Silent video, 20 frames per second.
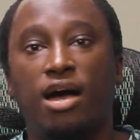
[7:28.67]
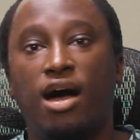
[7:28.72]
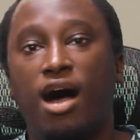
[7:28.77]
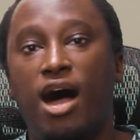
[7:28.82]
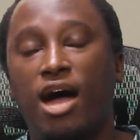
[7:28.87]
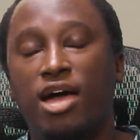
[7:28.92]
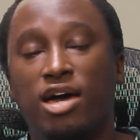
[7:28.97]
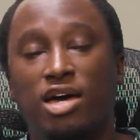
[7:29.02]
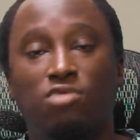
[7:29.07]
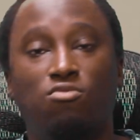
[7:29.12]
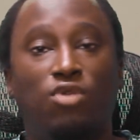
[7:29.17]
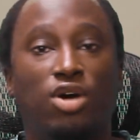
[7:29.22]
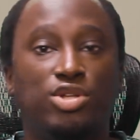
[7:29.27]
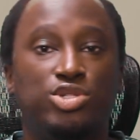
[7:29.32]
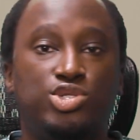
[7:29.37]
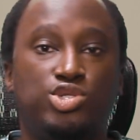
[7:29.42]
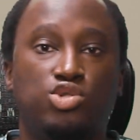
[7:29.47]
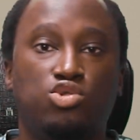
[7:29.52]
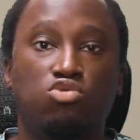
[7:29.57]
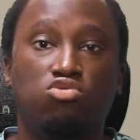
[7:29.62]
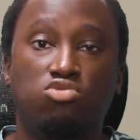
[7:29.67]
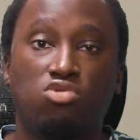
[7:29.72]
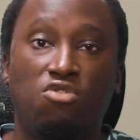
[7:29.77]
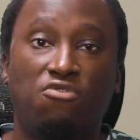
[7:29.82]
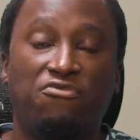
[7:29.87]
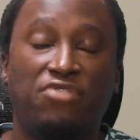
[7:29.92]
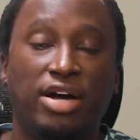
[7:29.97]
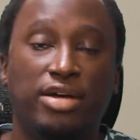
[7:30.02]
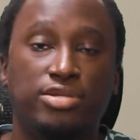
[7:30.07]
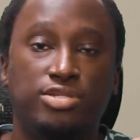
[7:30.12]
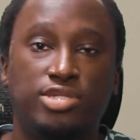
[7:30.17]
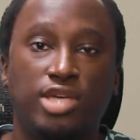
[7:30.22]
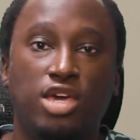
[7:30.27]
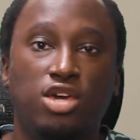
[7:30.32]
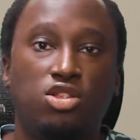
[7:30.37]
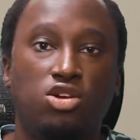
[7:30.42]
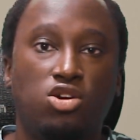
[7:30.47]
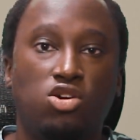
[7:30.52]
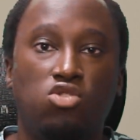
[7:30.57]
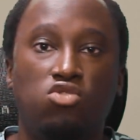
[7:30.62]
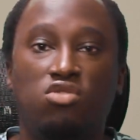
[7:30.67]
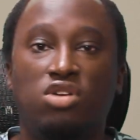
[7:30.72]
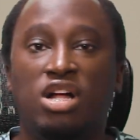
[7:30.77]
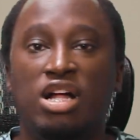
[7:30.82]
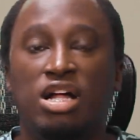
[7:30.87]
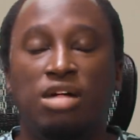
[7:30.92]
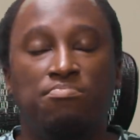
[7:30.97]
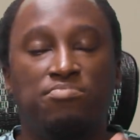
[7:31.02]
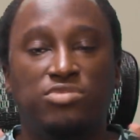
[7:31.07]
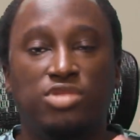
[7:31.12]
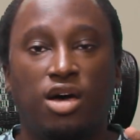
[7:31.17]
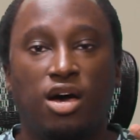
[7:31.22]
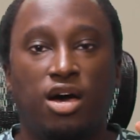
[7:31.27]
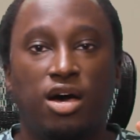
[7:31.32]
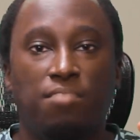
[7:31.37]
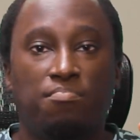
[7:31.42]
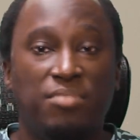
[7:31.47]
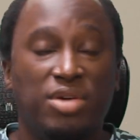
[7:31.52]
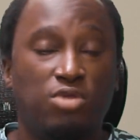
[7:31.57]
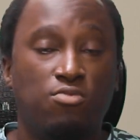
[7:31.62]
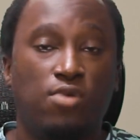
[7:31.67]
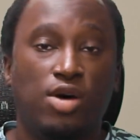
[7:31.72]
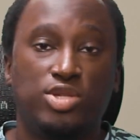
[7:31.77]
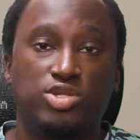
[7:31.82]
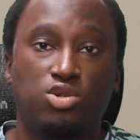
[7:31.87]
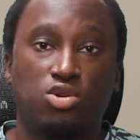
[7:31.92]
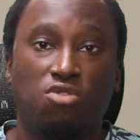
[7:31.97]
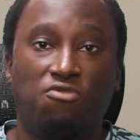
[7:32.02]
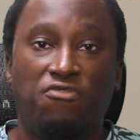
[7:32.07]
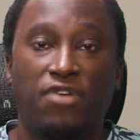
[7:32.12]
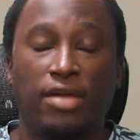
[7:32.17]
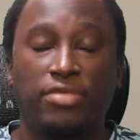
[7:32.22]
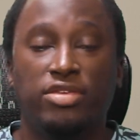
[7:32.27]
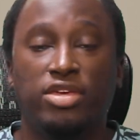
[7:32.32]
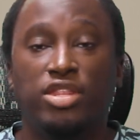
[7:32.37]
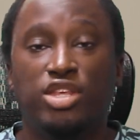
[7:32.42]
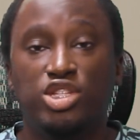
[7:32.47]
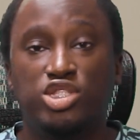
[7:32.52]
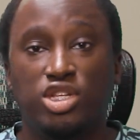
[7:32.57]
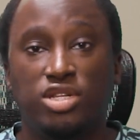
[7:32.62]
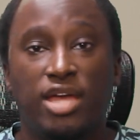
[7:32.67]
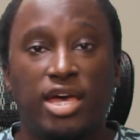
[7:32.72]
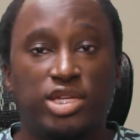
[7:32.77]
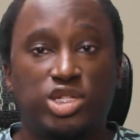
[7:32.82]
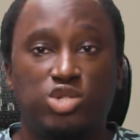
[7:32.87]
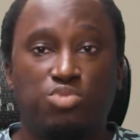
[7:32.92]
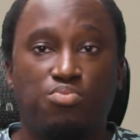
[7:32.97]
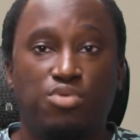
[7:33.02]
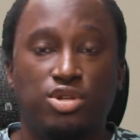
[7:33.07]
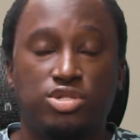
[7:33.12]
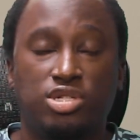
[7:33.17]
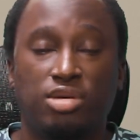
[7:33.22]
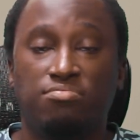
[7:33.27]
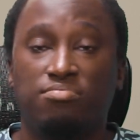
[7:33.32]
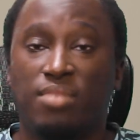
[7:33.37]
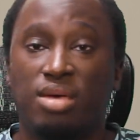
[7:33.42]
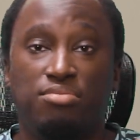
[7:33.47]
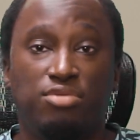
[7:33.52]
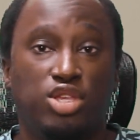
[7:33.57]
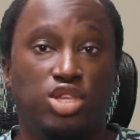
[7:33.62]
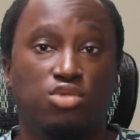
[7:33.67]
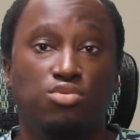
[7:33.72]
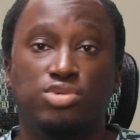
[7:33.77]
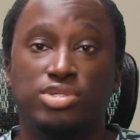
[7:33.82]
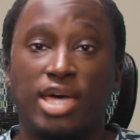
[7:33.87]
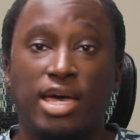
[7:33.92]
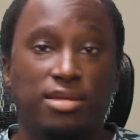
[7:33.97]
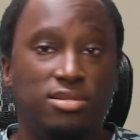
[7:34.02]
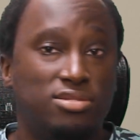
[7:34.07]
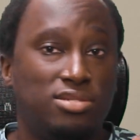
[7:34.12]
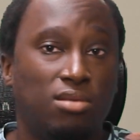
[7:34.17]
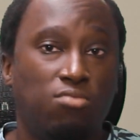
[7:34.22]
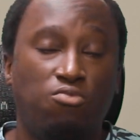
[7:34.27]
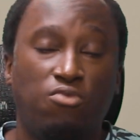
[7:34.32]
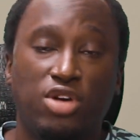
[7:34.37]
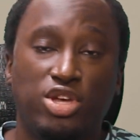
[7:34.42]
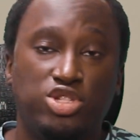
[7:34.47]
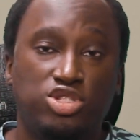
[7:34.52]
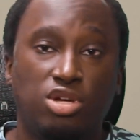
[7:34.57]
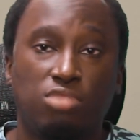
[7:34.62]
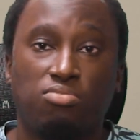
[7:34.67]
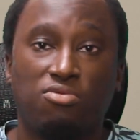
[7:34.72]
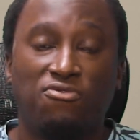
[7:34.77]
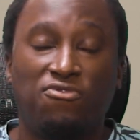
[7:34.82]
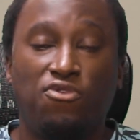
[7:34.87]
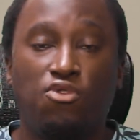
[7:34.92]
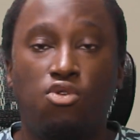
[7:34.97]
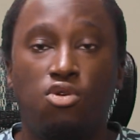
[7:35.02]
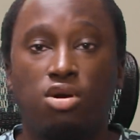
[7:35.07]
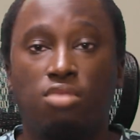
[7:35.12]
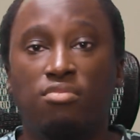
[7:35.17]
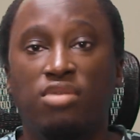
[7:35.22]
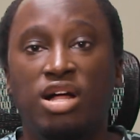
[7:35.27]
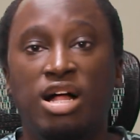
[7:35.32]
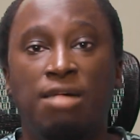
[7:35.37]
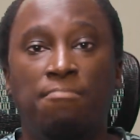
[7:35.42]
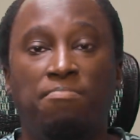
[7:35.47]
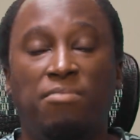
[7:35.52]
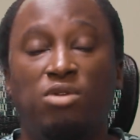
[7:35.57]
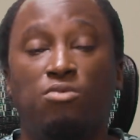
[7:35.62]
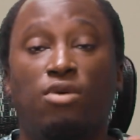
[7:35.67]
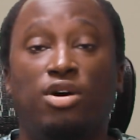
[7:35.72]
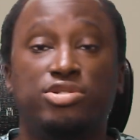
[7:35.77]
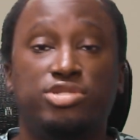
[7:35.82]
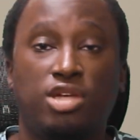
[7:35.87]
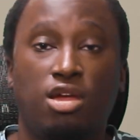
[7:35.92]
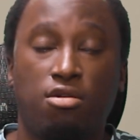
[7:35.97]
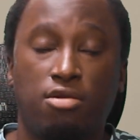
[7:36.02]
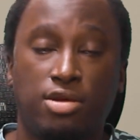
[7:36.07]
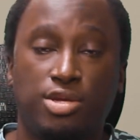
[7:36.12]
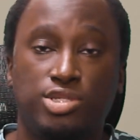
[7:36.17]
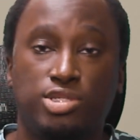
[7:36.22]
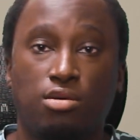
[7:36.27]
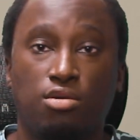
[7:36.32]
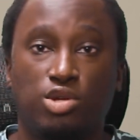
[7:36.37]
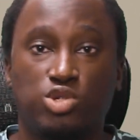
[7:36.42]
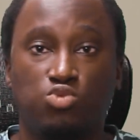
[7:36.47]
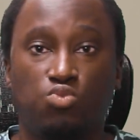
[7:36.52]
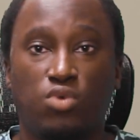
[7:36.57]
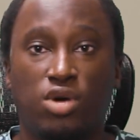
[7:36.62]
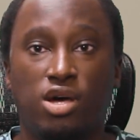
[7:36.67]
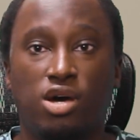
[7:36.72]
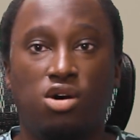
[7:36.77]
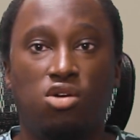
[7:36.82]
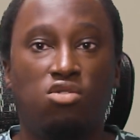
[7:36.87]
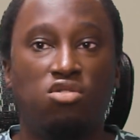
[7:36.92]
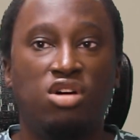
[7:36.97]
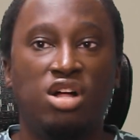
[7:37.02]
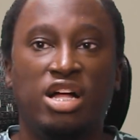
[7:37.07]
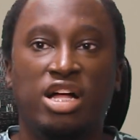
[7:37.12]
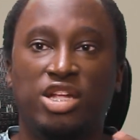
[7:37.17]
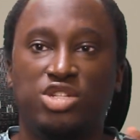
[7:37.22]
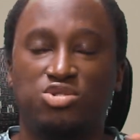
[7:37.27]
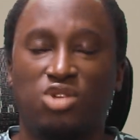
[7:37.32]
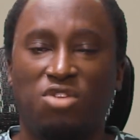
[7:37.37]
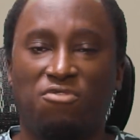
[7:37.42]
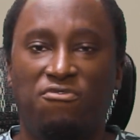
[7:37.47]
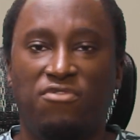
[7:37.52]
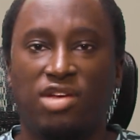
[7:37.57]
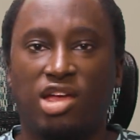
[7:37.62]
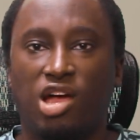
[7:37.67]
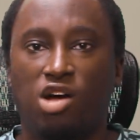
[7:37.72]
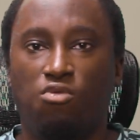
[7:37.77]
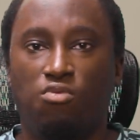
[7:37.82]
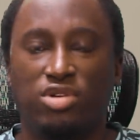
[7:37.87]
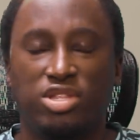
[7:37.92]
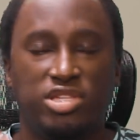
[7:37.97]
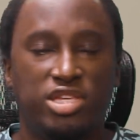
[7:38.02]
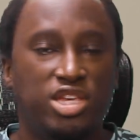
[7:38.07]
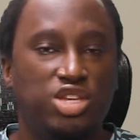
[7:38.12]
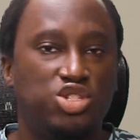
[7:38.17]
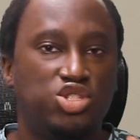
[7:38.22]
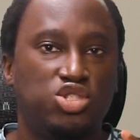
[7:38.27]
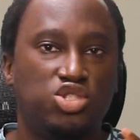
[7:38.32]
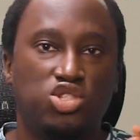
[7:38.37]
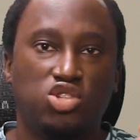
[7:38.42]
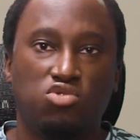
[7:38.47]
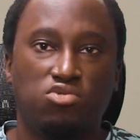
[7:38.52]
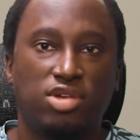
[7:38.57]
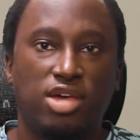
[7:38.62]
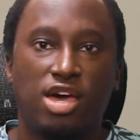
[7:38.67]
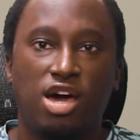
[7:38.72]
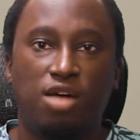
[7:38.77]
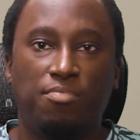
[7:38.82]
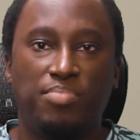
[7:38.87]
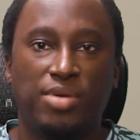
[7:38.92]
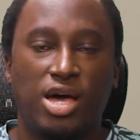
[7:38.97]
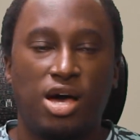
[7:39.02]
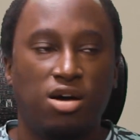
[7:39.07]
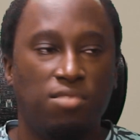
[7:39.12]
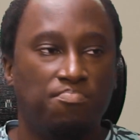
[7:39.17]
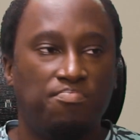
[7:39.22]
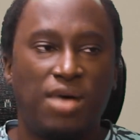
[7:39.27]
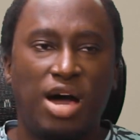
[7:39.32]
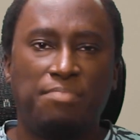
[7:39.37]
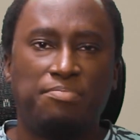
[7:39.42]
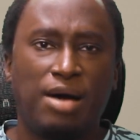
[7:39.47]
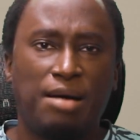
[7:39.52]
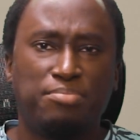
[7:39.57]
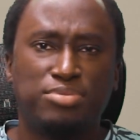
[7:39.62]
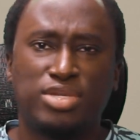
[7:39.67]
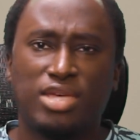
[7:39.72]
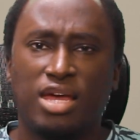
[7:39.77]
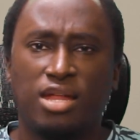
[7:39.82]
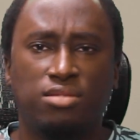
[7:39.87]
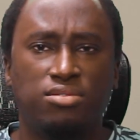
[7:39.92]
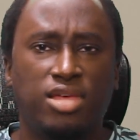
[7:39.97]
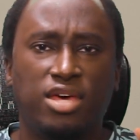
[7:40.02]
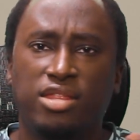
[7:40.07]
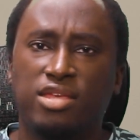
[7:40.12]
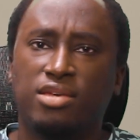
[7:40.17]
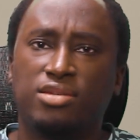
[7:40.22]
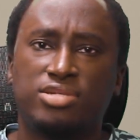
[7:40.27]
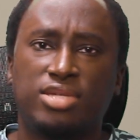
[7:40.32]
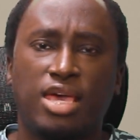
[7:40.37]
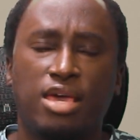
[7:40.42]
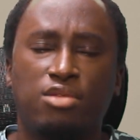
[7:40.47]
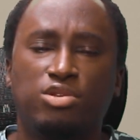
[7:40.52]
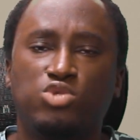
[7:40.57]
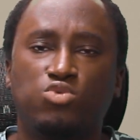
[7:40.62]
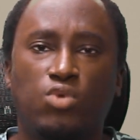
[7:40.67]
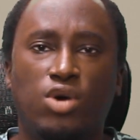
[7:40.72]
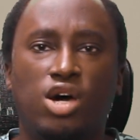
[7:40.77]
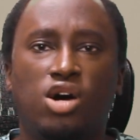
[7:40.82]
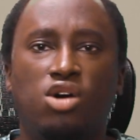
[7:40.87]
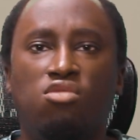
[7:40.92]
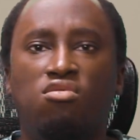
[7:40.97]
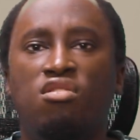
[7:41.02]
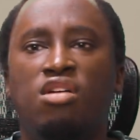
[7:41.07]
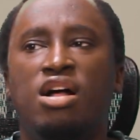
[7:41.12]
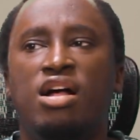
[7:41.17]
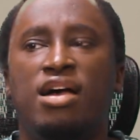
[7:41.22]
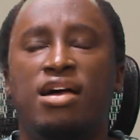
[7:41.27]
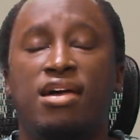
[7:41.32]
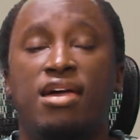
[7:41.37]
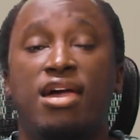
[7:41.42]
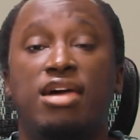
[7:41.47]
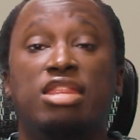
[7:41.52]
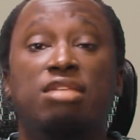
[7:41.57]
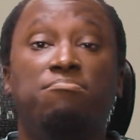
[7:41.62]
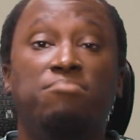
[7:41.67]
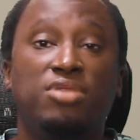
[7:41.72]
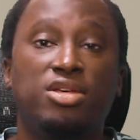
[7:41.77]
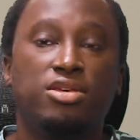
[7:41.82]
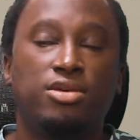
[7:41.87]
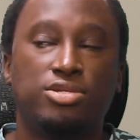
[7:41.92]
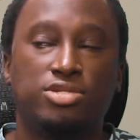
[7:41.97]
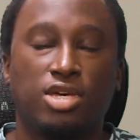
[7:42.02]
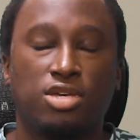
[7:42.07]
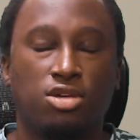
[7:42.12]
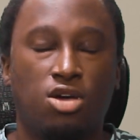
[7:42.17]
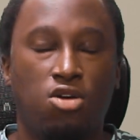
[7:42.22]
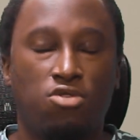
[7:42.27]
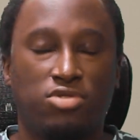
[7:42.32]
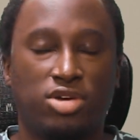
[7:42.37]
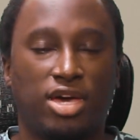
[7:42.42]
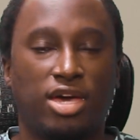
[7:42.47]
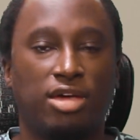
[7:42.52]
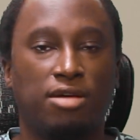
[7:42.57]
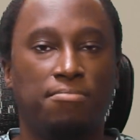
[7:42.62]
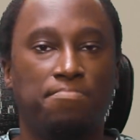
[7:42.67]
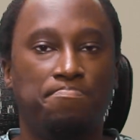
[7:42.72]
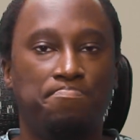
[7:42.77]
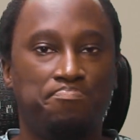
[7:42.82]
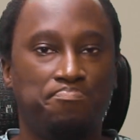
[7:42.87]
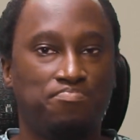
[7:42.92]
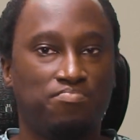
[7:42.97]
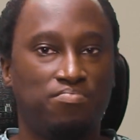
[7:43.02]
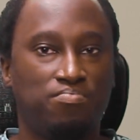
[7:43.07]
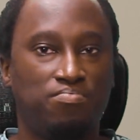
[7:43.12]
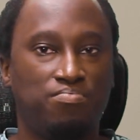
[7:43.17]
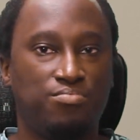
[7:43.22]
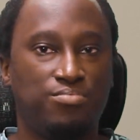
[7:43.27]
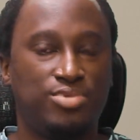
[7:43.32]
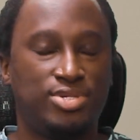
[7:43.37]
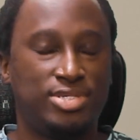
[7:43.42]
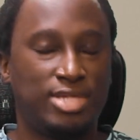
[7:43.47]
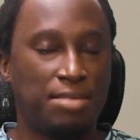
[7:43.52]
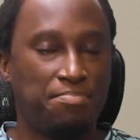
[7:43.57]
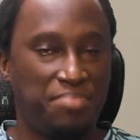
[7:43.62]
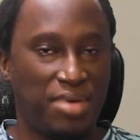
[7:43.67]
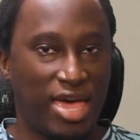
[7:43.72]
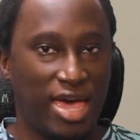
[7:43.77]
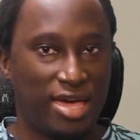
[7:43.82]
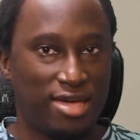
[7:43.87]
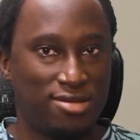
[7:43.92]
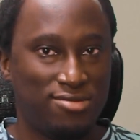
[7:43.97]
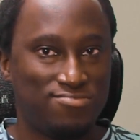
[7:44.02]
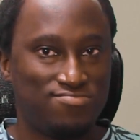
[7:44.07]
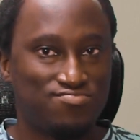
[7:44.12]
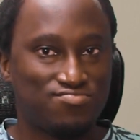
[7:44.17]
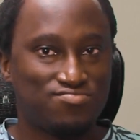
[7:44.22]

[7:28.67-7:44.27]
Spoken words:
Ion wants to go find Zato. Mick wants to go find the Ninja Nexus Prism, maybe to use that in some way, shape, or form. Meanwhile, Tarek is there as well, trying to figure out what he should do to help out, and Pop Pop's kind of lending his hand as well. And Amelia's like, okay, step back.